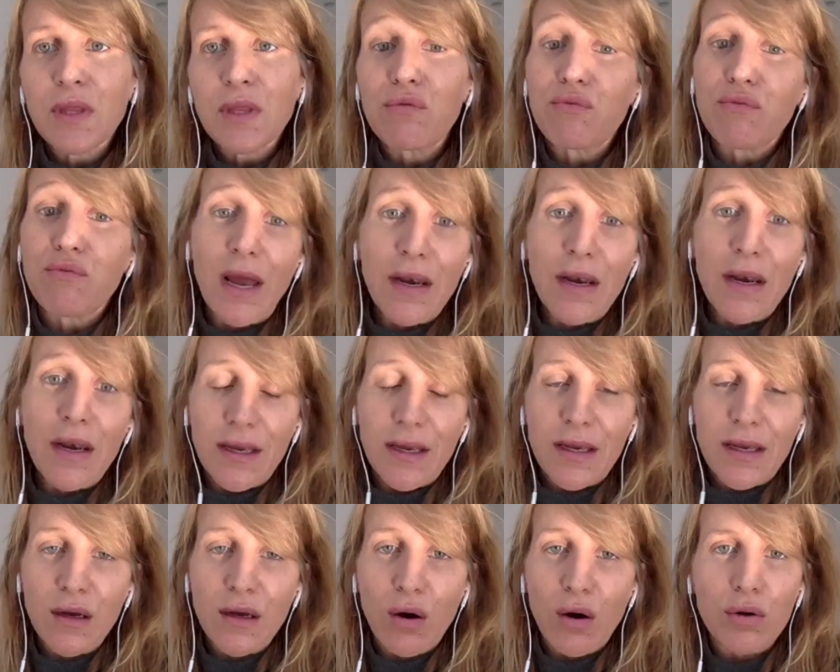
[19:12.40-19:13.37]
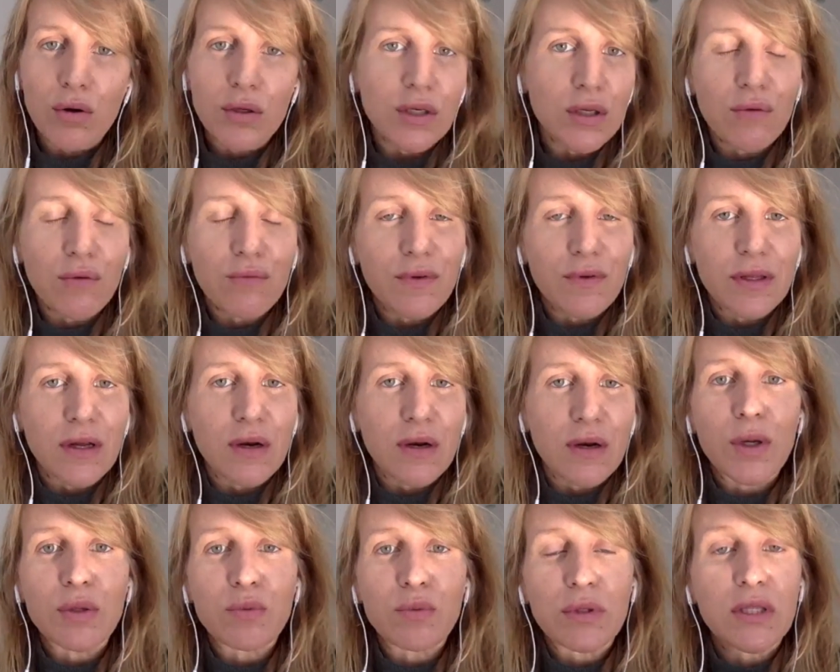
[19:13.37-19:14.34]
ready, or they don't feel that
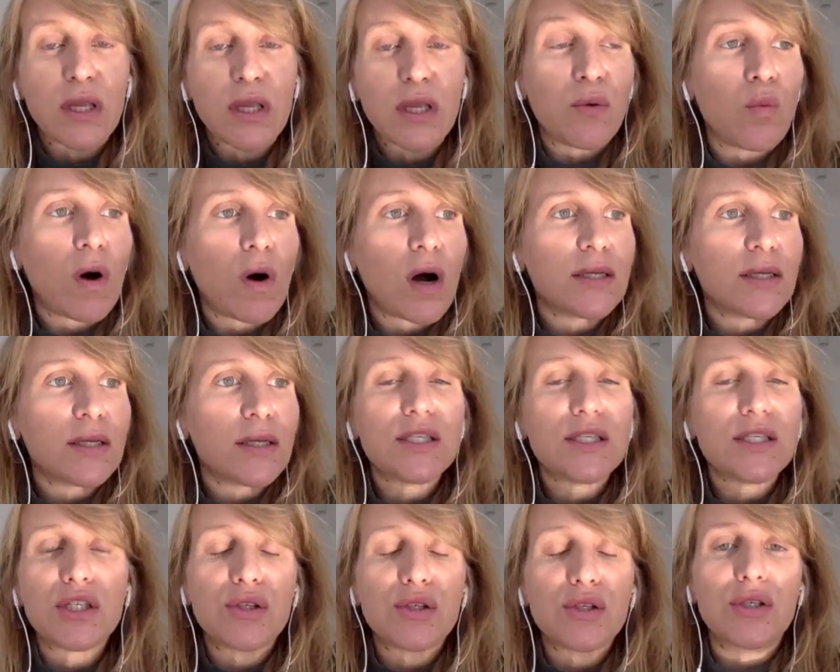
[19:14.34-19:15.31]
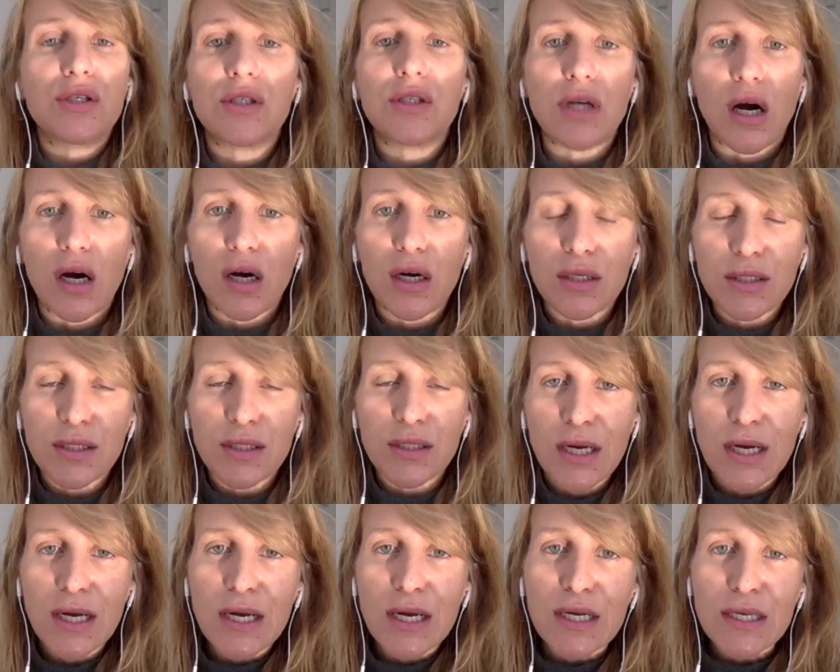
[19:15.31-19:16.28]
what they want is to start
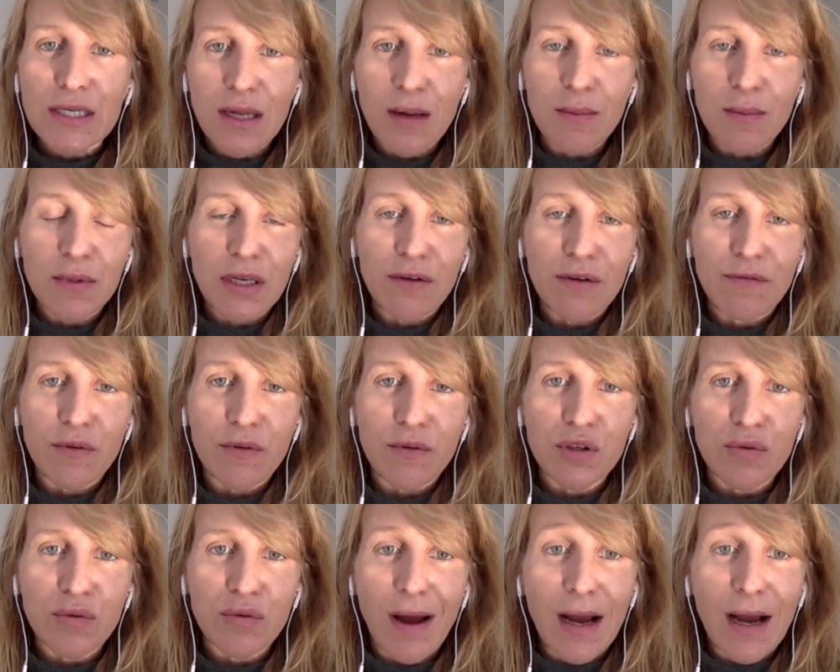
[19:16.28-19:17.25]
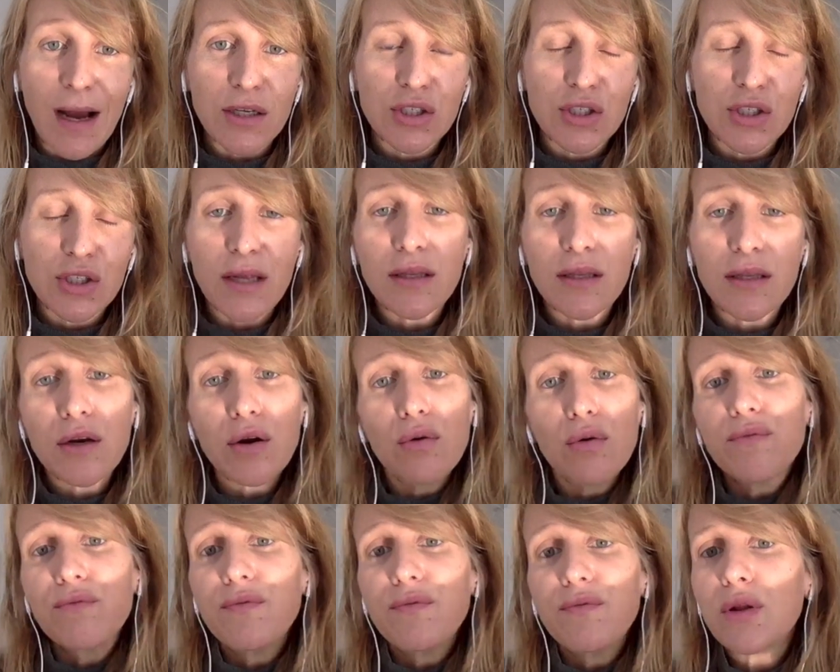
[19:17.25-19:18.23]
something from scratch. And they
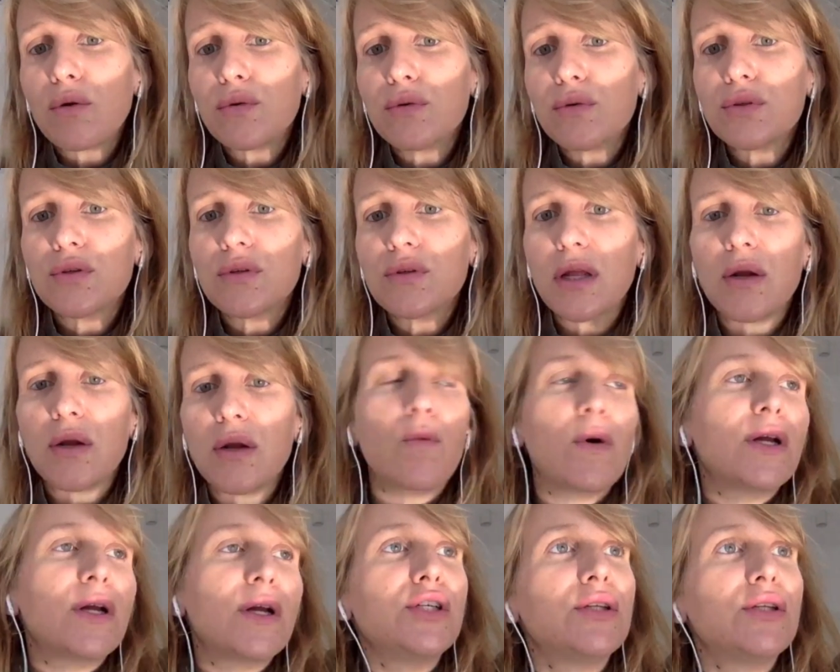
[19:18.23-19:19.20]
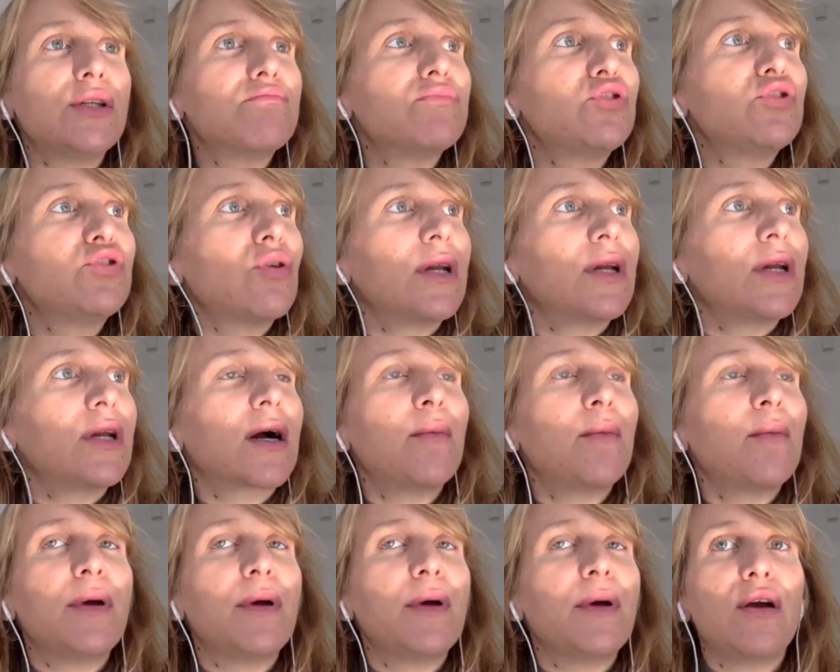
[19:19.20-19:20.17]
don't feel also that they want to join a
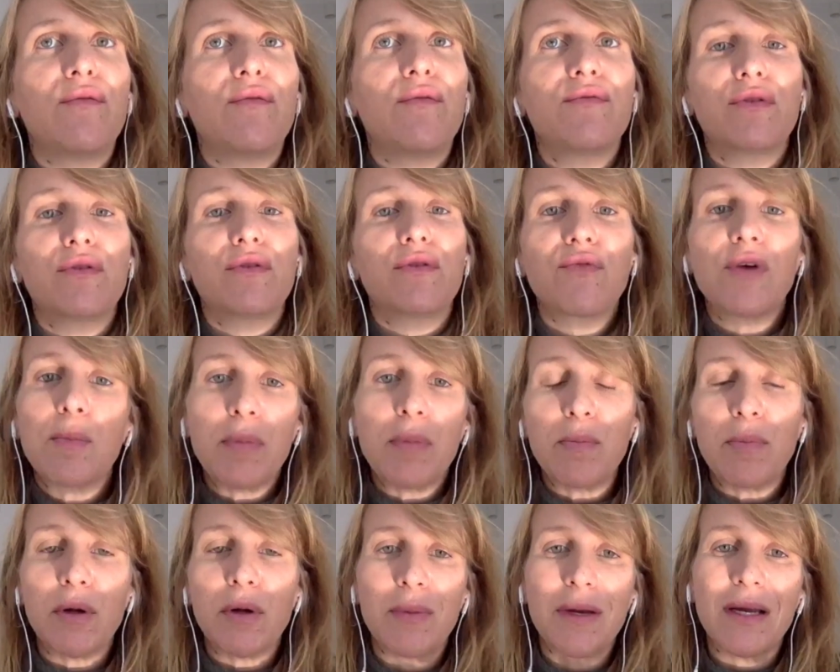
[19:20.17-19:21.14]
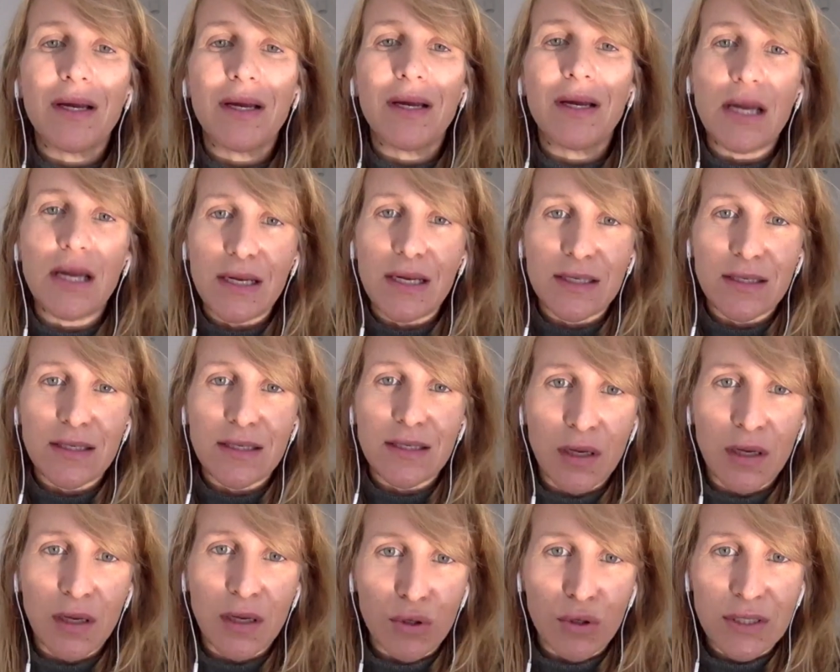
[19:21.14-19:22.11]
company of 3 people because they need
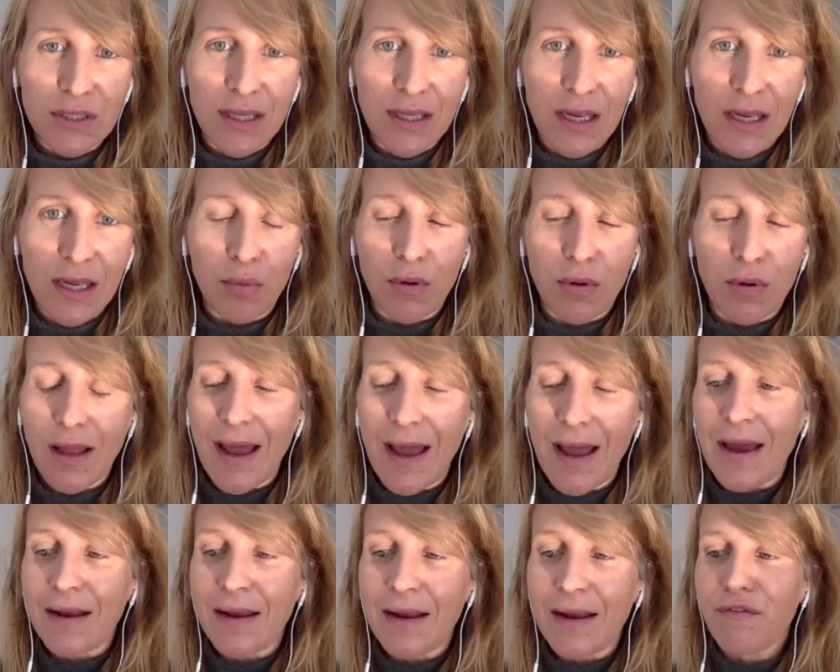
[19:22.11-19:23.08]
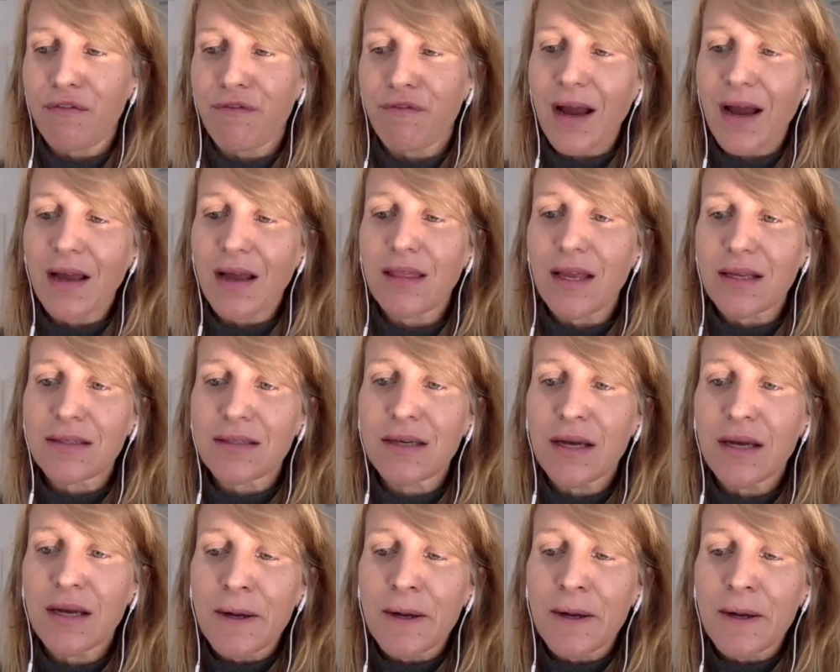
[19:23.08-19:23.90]
something more stable. And the fact that